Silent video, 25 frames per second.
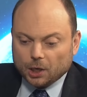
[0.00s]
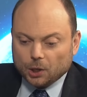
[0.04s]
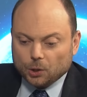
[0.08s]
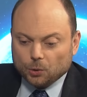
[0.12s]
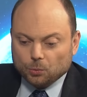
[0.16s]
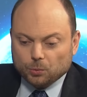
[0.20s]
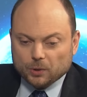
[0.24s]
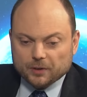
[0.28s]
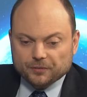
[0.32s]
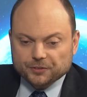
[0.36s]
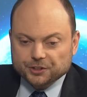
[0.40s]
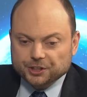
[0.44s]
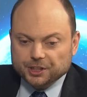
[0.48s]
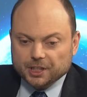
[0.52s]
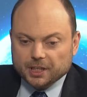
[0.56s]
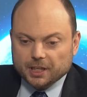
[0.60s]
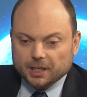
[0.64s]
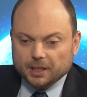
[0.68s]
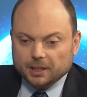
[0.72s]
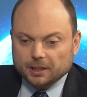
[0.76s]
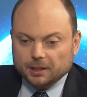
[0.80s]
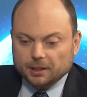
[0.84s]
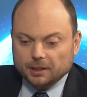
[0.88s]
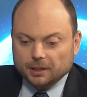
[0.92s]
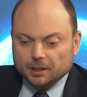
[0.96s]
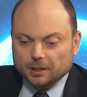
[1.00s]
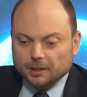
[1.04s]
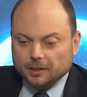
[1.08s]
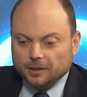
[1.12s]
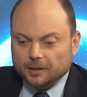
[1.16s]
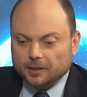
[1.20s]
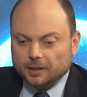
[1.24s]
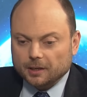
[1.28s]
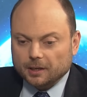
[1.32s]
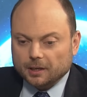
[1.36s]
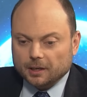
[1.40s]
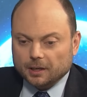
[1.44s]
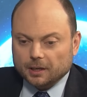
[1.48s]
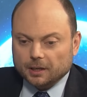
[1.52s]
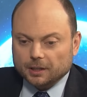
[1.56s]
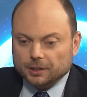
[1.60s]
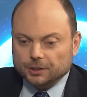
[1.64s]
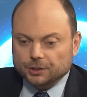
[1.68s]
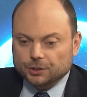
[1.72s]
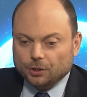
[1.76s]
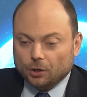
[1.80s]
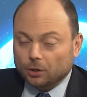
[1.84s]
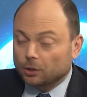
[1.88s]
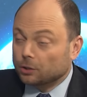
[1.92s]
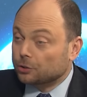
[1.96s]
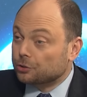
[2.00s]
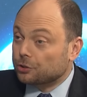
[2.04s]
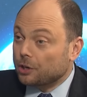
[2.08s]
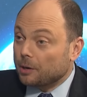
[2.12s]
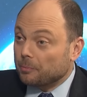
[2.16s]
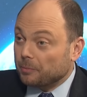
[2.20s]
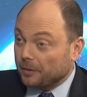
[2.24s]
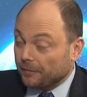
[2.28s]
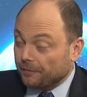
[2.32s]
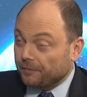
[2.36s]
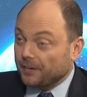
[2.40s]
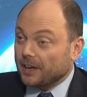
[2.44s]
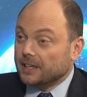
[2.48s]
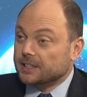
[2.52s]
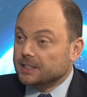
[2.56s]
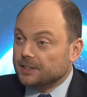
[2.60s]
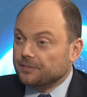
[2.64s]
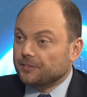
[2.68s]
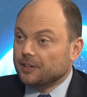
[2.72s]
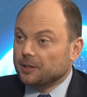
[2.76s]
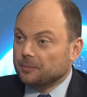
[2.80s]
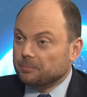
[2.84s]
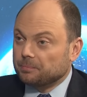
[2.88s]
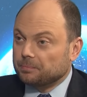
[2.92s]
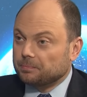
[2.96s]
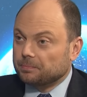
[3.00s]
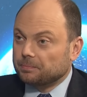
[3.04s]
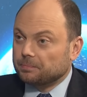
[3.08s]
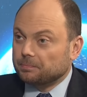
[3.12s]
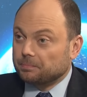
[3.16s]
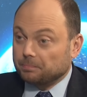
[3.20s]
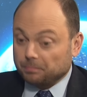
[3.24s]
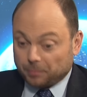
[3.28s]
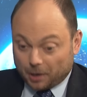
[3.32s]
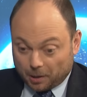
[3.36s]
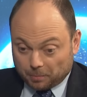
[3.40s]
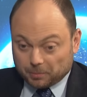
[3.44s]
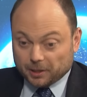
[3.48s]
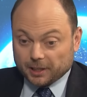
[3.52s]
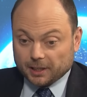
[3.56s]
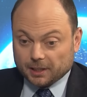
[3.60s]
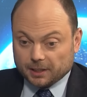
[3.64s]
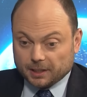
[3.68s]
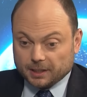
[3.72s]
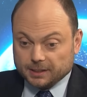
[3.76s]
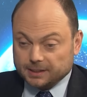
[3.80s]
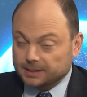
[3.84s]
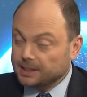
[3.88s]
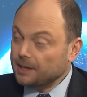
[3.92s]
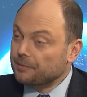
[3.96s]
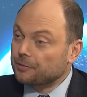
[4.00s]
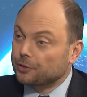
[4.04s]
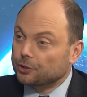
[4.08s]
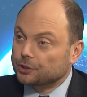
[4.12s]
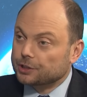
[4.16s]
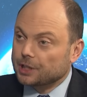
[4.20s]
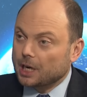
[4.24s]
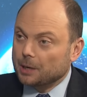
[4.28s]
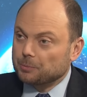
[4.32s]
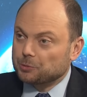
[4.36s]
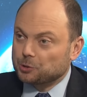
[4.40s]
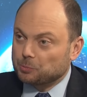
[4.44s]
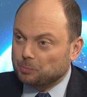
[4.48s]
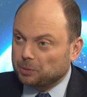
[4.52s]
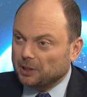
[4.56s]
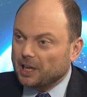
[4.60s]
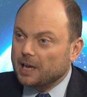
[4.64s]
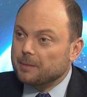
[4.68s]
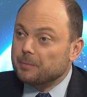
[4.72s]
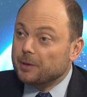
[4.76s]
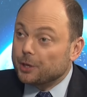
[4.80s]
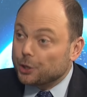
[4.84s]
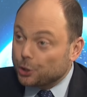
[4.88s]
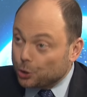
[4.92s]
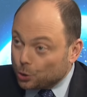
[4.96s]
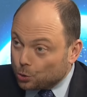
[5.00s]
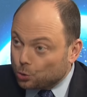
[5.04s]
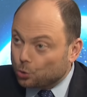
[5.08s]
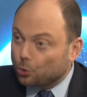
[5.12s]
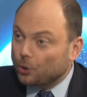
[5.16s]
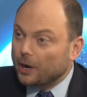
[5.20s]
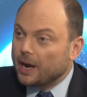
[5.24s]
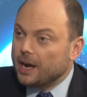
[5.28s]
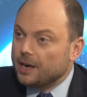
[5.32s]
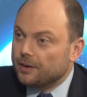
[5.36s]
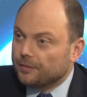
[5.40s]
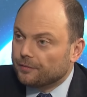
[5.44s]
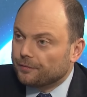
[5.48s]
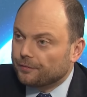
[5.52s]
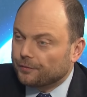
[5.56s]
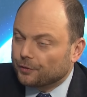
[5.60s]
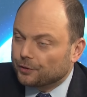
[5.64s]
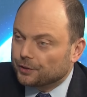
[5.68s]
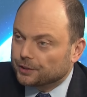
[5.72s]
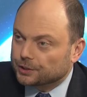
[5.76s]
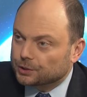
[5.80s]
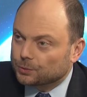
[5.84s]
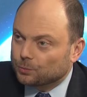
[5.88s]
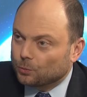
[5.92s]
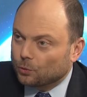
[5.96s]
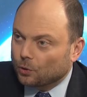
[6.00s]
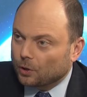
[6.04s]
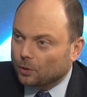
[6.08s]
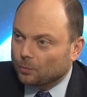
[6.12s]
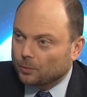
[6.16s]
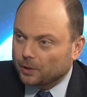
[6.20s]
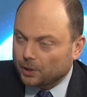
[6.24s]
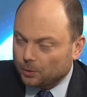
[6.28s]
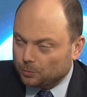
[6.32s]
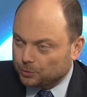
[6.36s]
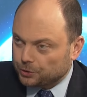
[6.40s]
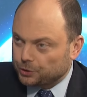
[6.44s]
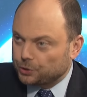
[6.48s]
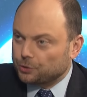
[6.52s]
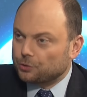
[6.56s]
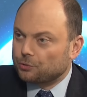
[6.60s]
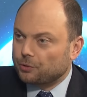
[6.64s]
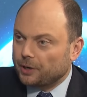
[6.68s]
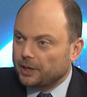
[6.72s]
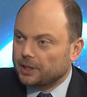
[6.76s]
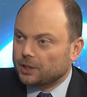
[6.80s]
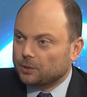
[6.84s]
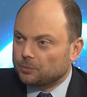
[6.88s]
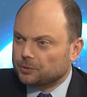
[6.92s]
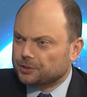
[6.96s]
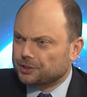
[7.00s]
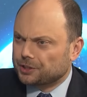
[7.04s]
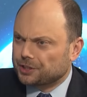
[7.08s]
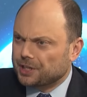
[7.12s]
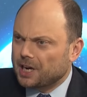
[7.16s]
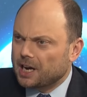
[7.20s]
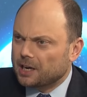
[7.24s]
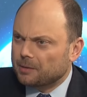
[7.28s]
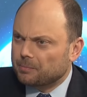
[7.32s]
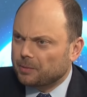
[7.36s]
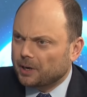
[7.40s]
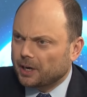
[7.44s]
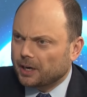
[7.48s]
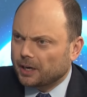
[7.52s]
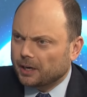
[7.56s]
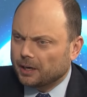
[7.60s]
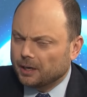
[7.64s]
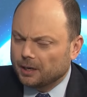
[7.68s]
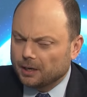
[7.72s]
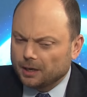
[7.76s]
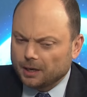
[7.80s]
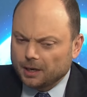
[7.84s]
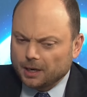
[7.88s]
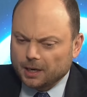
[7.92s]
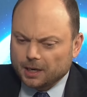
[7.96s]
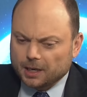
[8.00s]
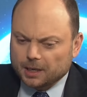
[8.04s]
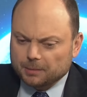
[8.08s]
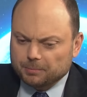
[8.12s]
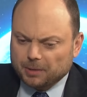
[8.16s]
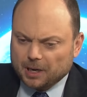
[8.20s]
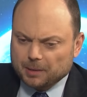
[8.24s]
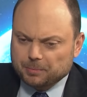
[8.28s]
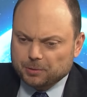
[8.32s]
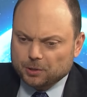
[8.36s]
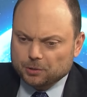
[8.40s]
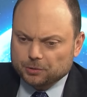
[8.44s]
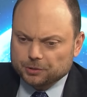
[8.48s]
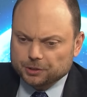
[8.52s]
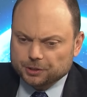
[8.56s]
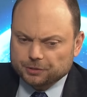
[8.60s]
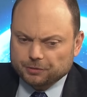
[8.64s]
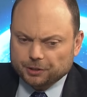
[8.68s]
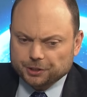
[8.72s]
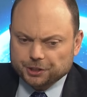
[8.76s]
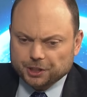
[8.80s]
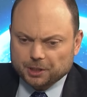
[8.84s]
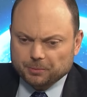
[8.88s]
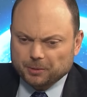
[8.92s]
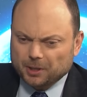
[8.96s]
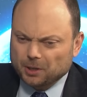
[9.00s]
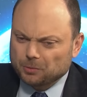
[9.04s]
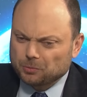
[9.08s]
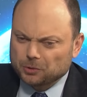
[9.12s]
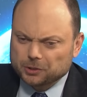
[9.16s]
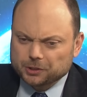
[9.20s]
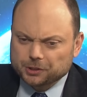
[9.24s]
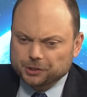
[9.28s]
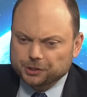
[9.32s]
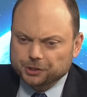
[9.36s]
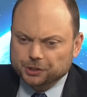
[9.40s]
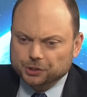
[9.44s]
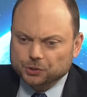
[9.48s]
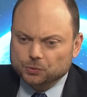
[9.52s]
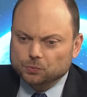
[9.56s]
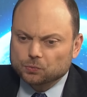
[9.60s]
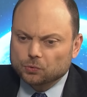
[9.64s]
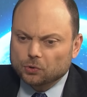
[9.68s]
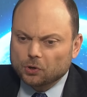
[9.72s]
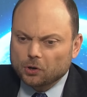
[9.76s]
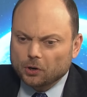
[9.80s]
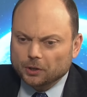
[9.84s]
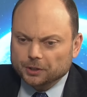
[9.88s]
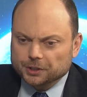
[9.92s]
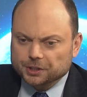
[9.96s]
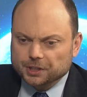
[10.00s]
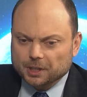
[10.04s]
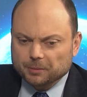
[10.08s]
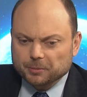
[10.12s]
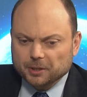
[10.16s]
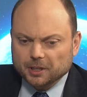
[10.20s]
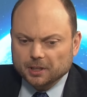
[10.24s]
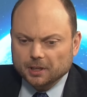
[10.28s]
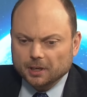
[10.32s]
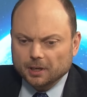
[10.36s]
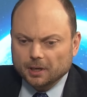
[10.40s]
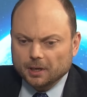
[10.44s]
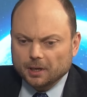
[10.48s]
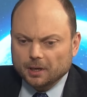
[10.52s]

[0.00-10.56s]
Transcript: We've seen Donald Trump effectively, publicly, several times blaming Ukraine for this war, when it was Ukraine that was attacked by Putin's regime. And it wasn't just words. I mean,